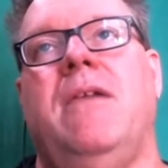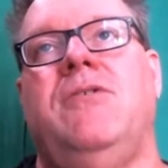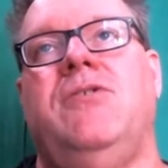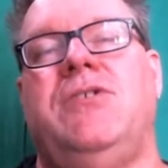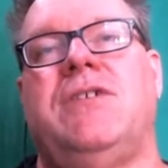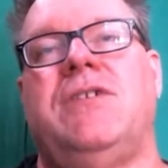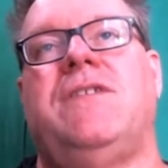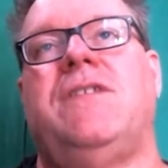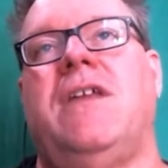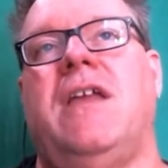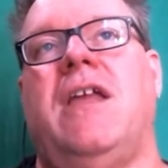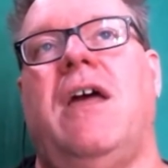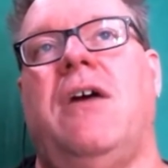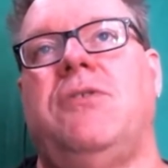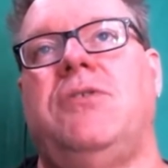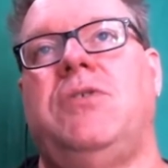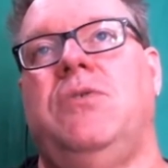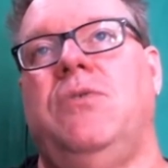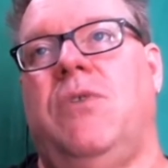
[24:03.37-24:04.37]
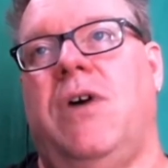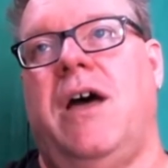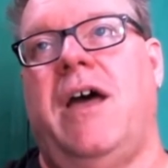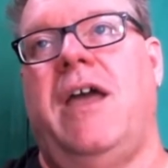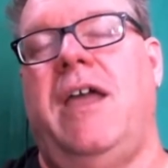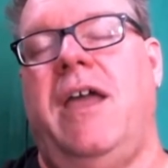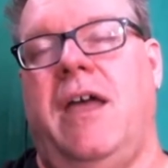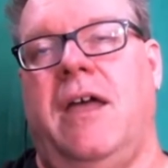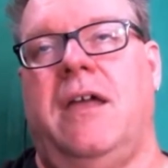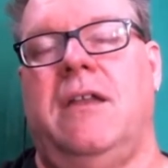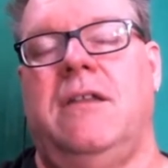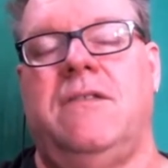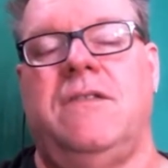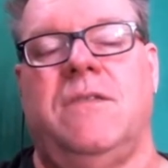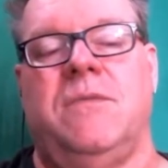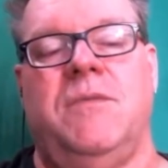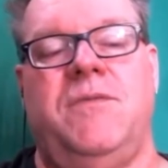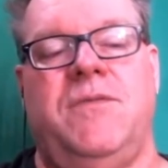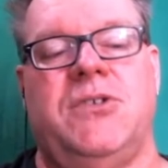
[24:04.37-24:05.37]
just like how two i had
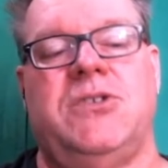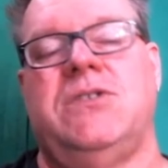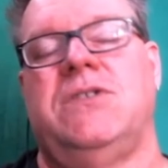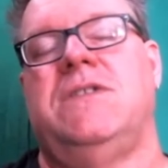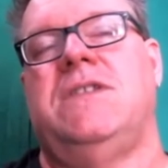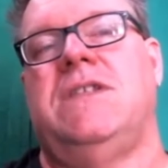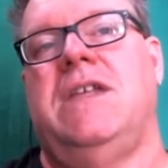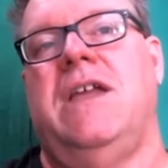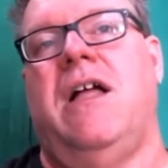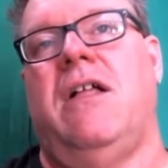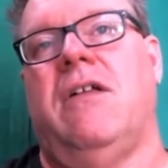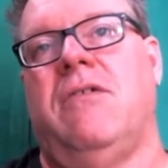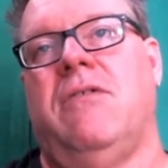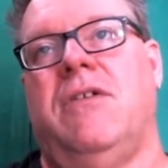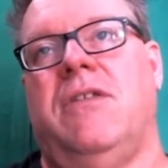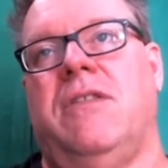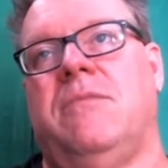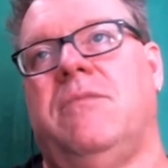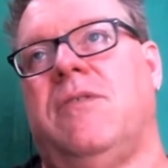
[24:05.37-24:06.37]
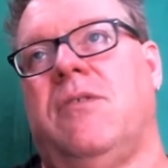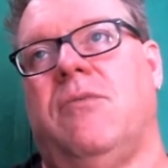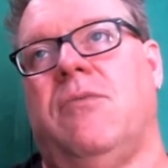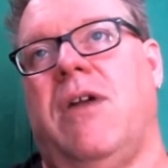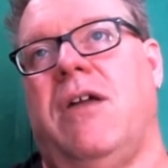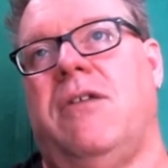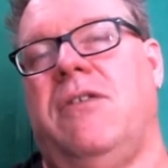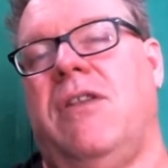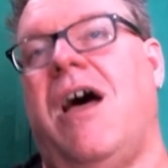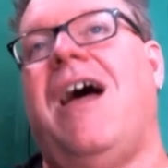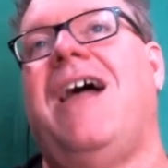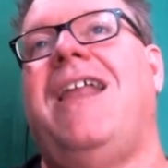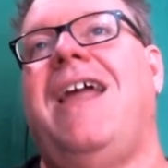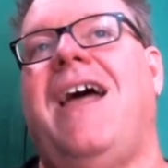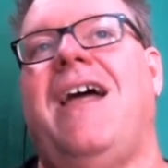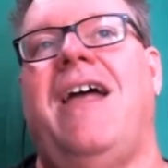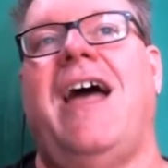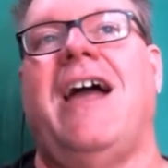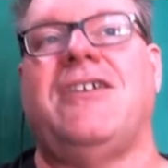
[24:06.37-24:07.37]
some efficiency algorithms around not
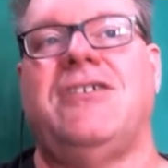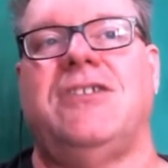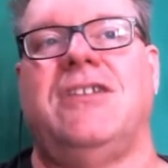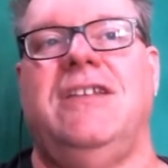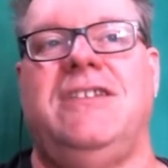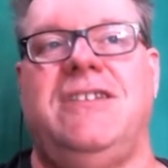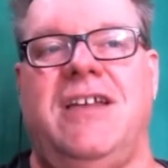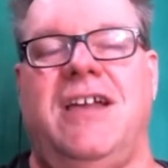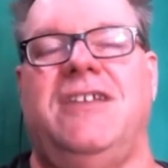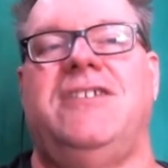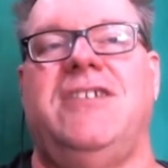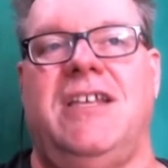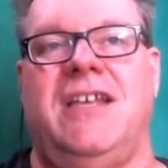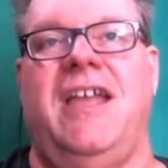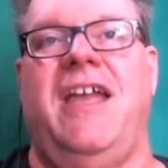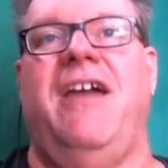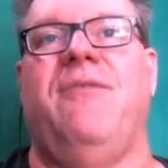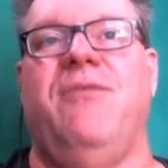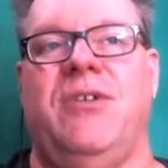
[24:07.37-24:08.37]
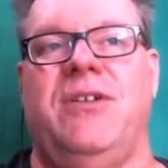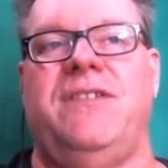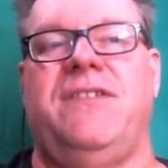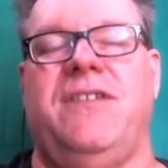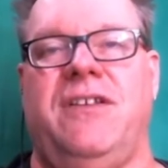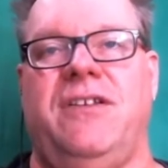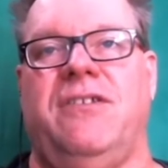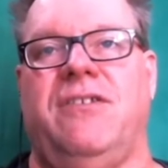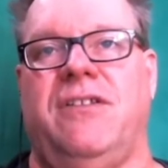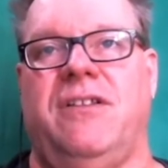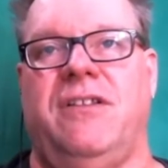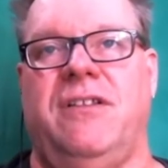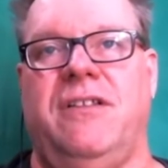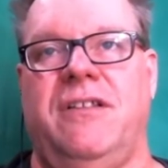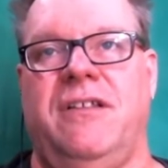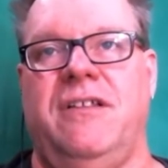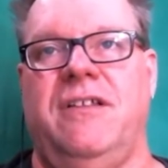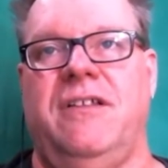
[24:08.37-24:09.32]
actually touching every single